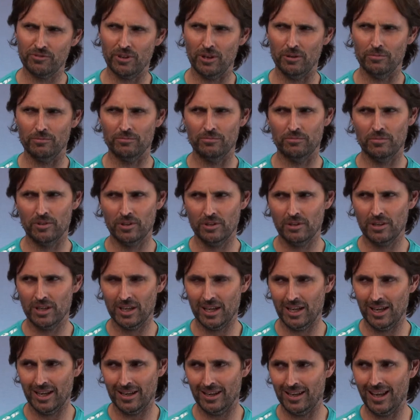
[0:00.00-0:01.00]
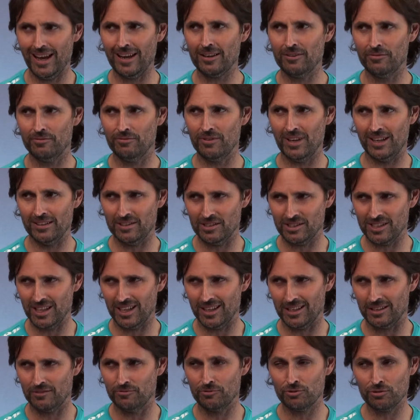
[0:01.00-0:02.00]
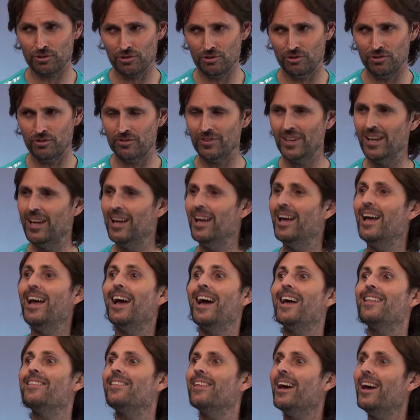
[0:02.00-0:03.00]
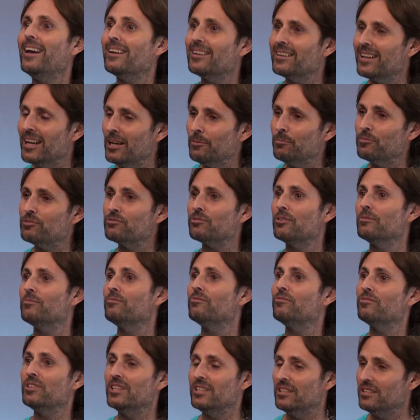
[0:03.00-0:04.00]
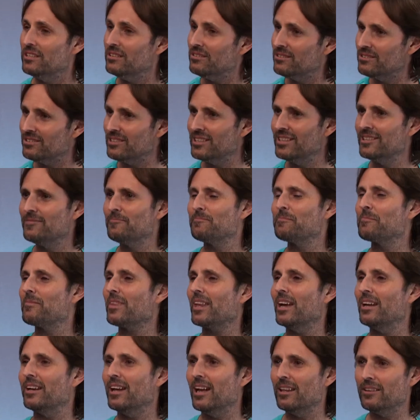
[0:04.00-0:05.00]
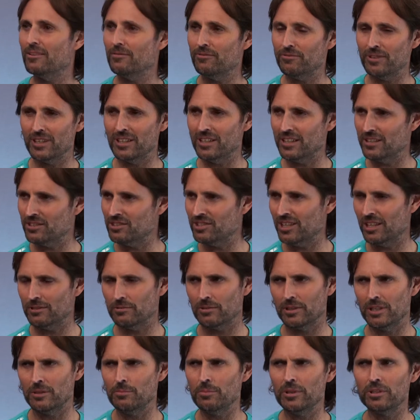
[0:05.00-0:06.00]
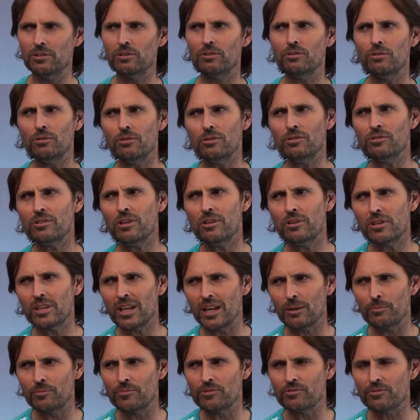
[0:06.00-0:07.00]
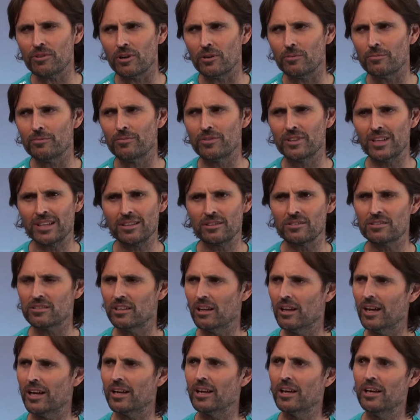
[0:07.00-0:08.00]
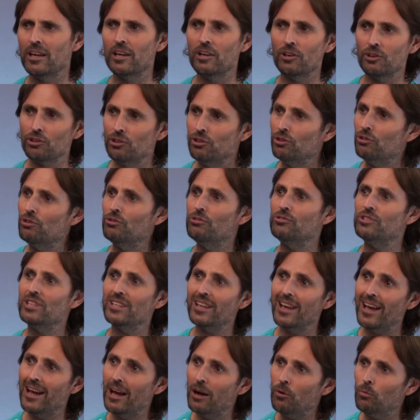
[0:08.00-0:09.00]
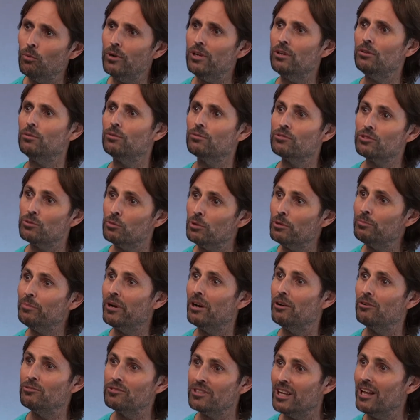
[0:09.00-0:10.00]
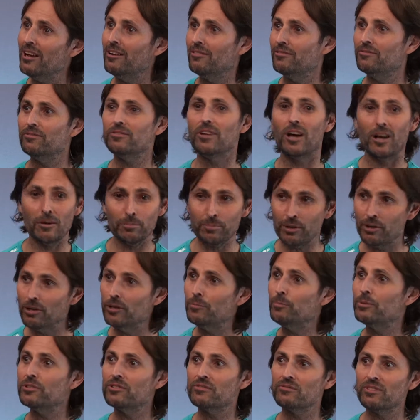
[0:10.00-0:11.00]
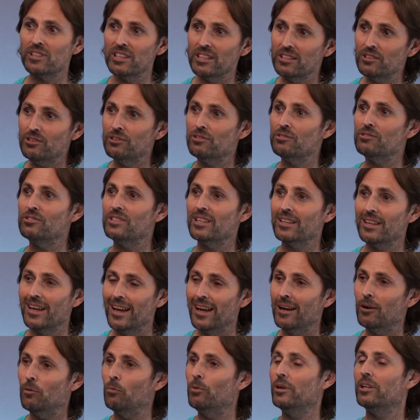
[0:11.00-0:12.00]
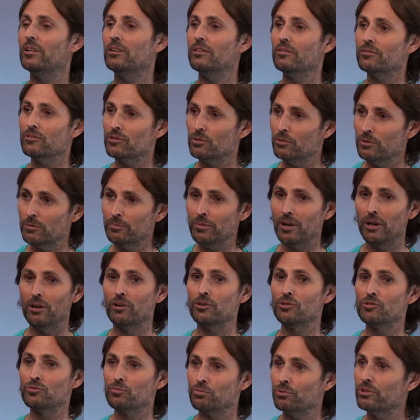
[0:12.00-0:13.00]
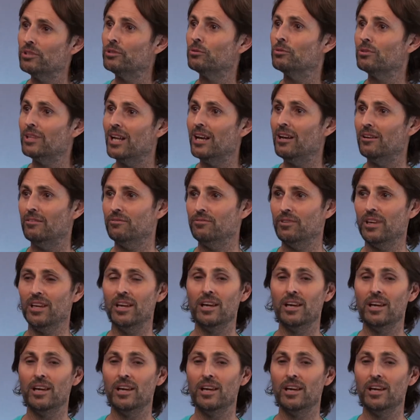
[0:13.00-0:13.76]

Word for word: from a lack of understanding of truth, and that comes from fears and other feelings generally, but it also comes from things like using our will to oppose love, like mm -hmm. purposefully using our will to oppose real love,